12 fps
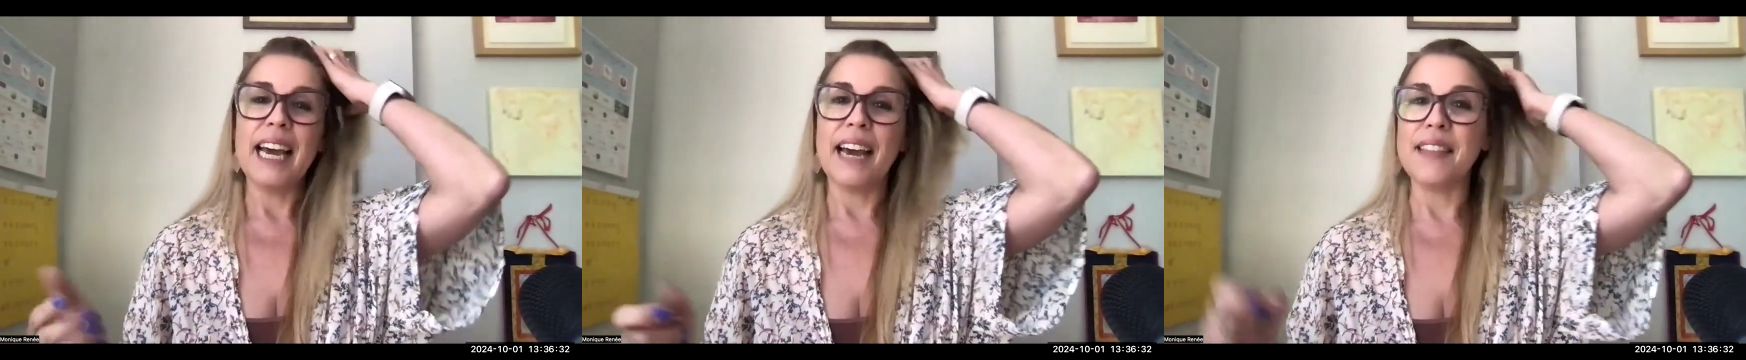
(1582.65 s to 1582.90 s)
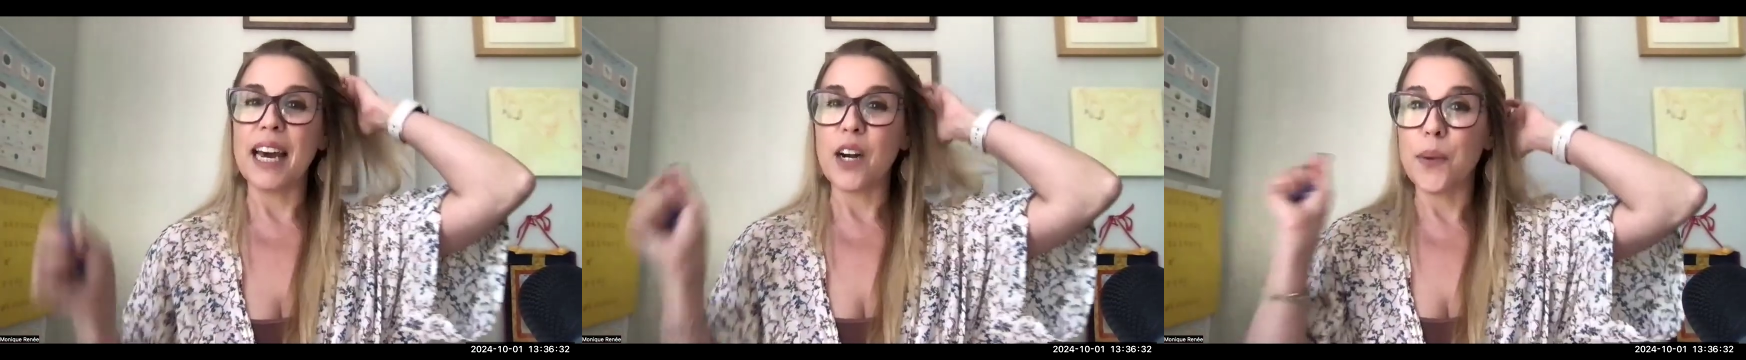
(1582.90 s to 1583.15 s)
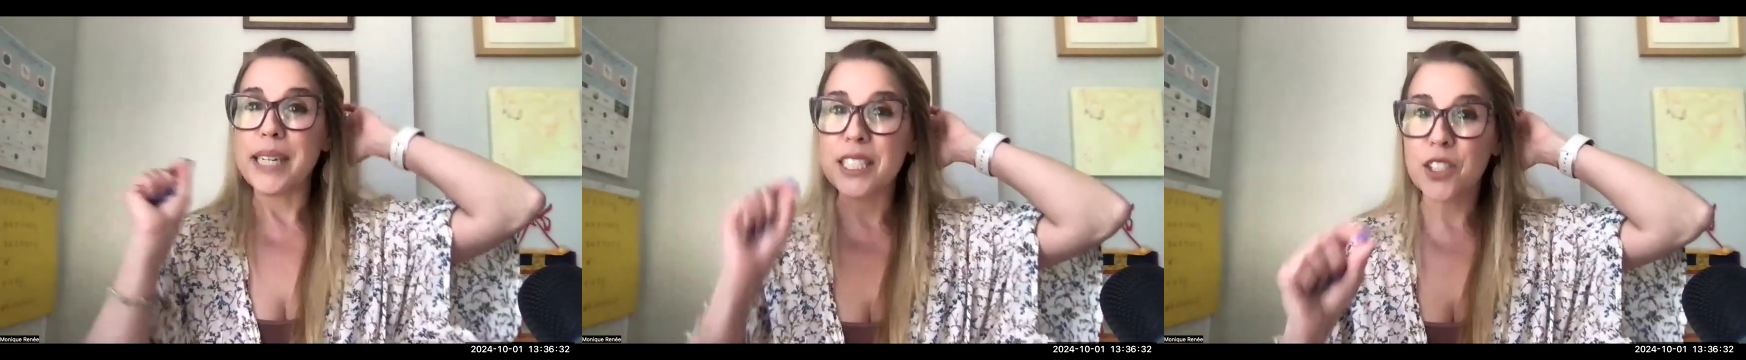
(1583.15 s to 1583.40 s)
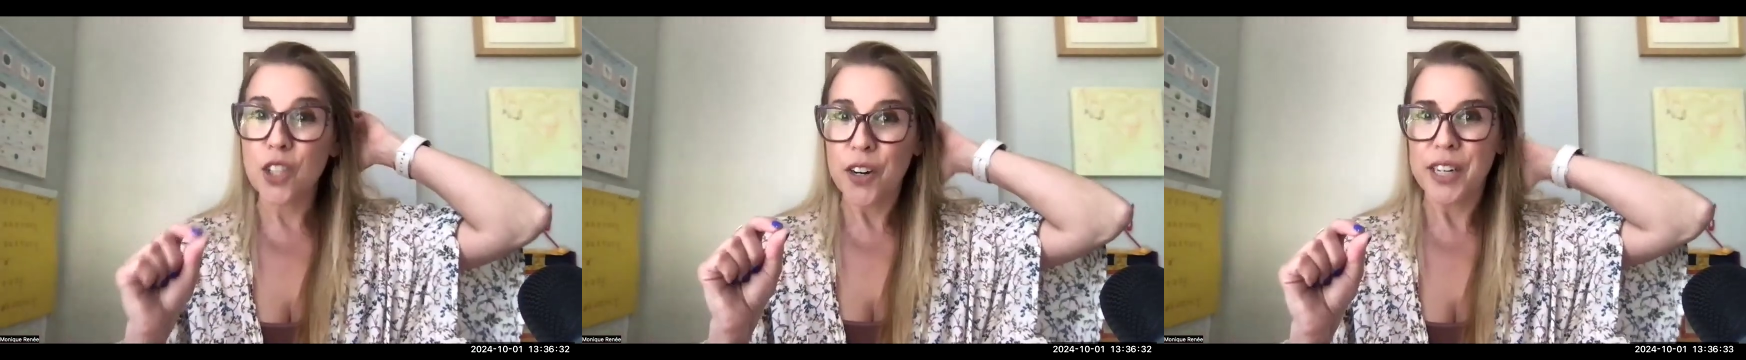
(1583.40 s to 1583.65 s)
and that already
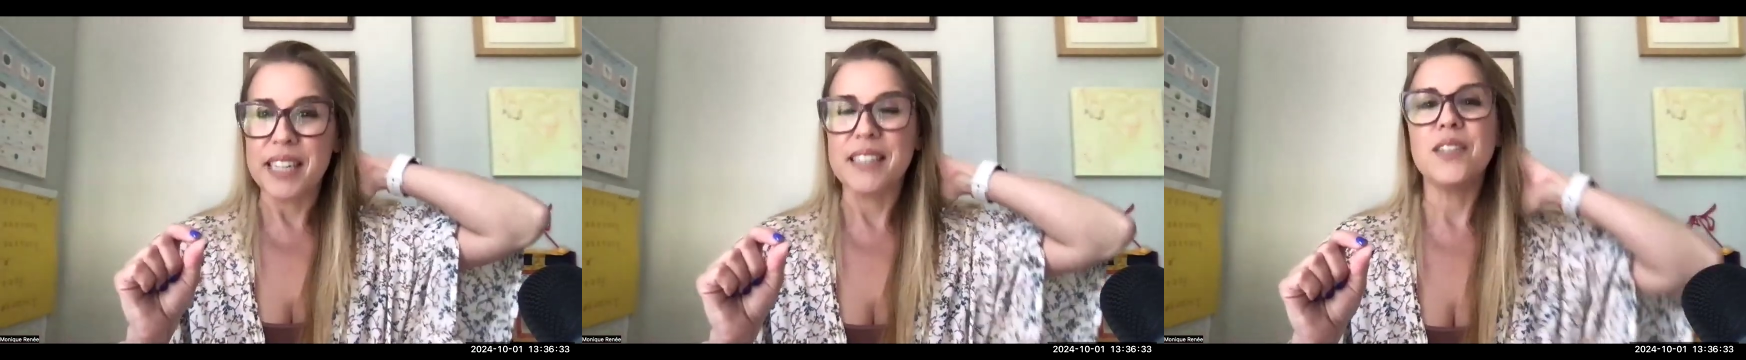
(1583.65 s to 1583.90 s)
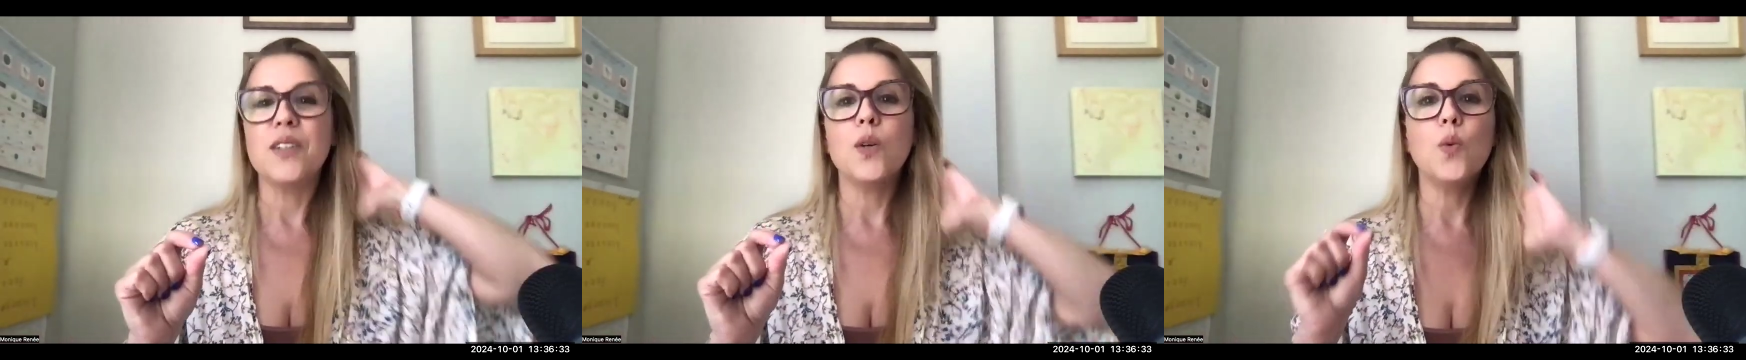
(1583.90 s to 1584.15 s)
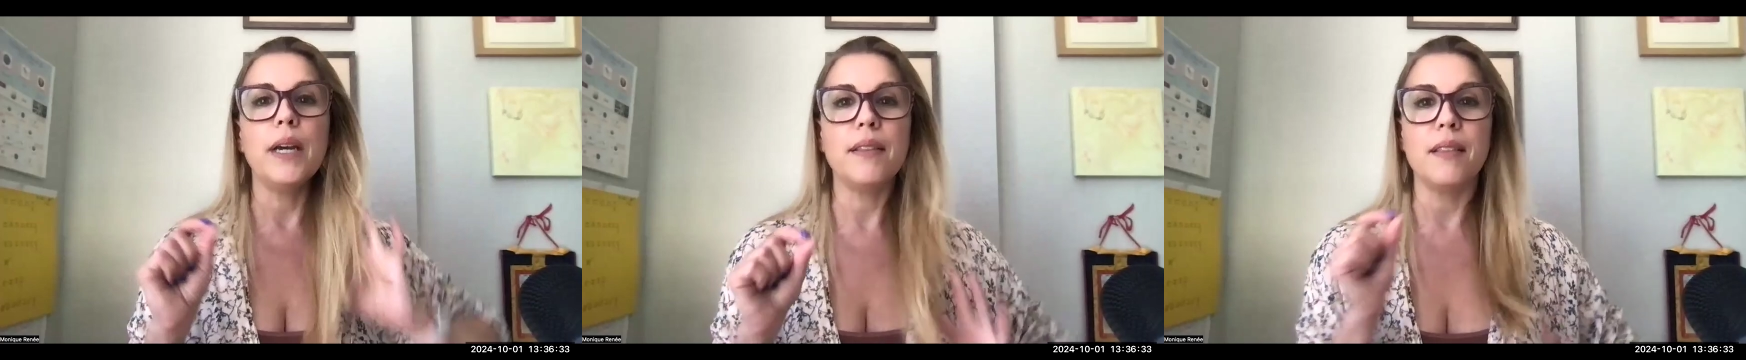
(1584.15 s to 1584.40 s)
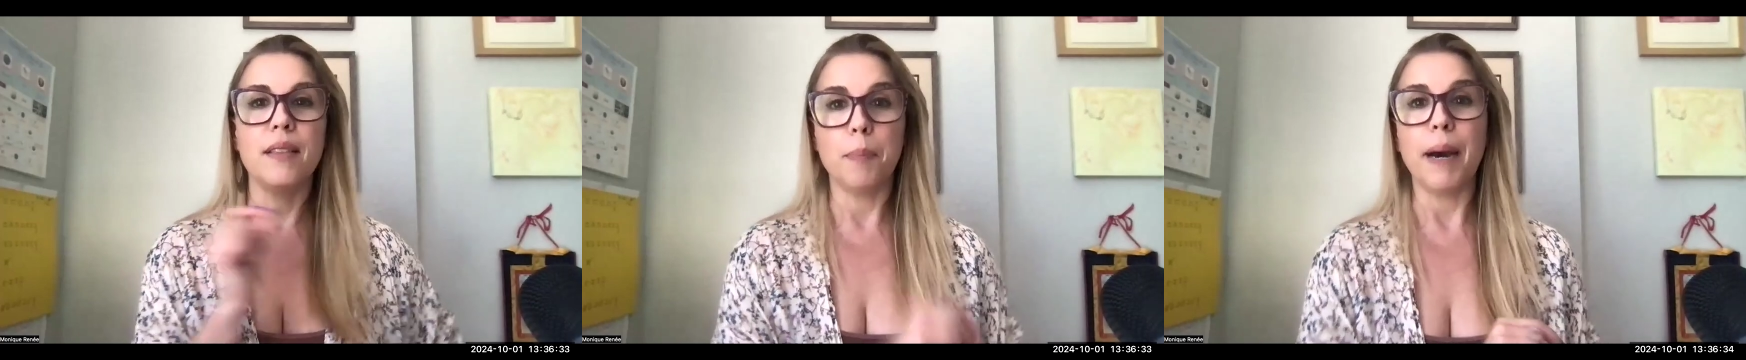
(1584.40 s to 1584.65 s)
started with
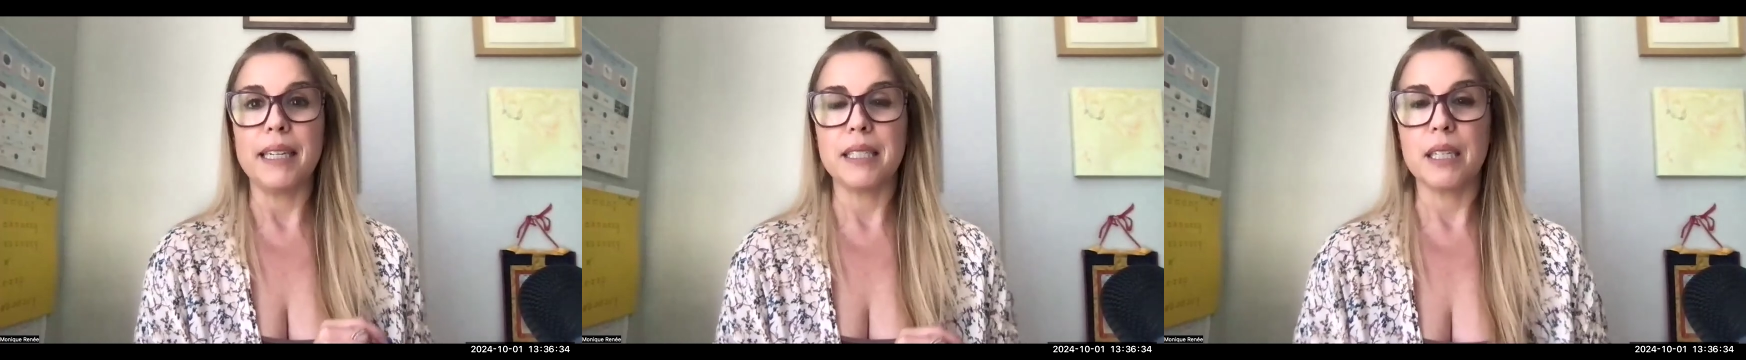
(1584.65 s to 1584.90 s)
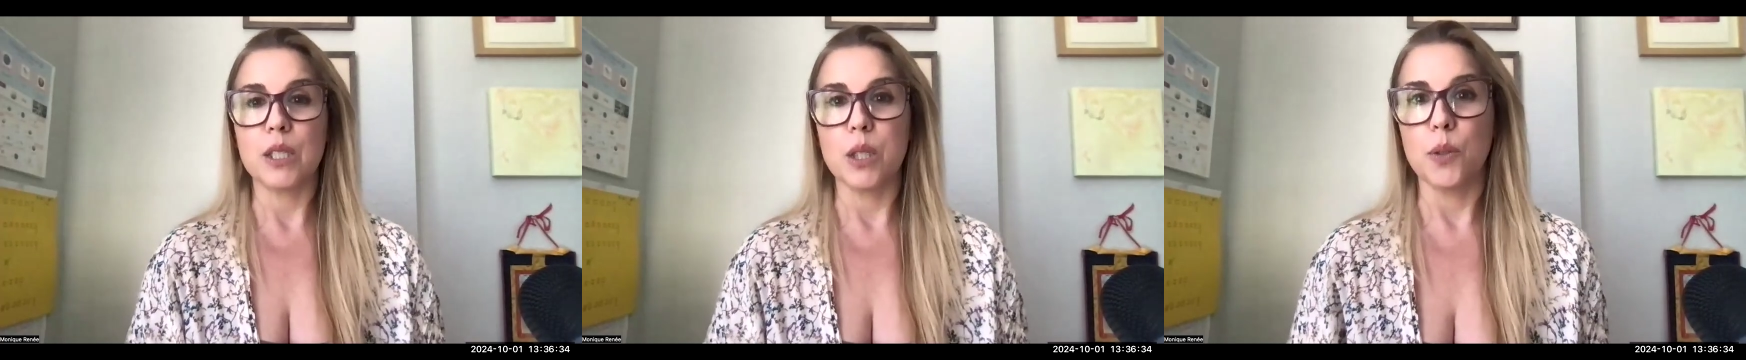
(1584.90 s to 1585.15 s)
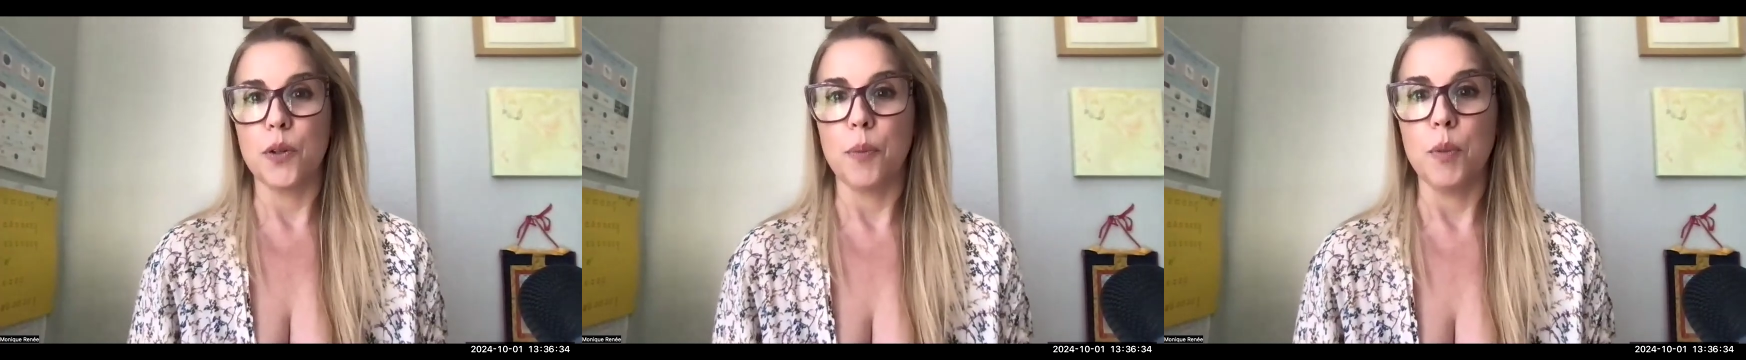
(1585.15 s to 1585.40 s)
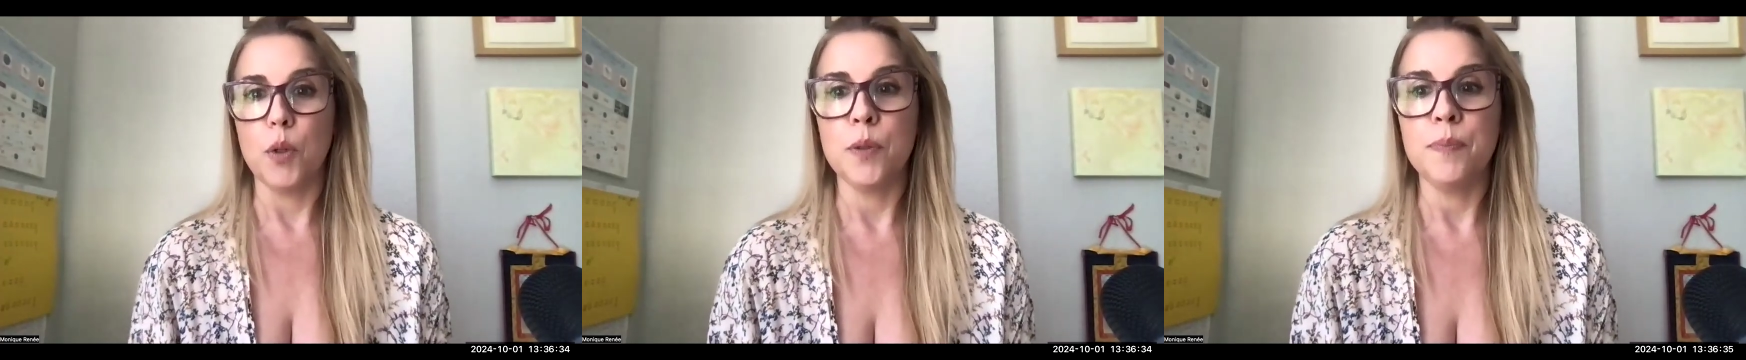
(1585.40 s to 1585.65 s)
the Pisces lunar
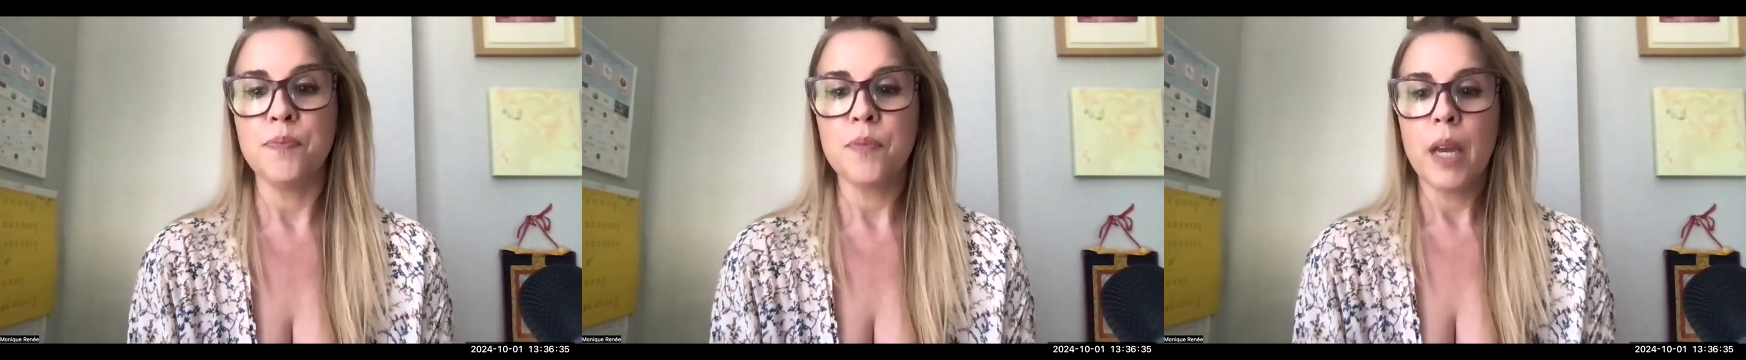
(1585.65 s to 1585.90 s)
moon.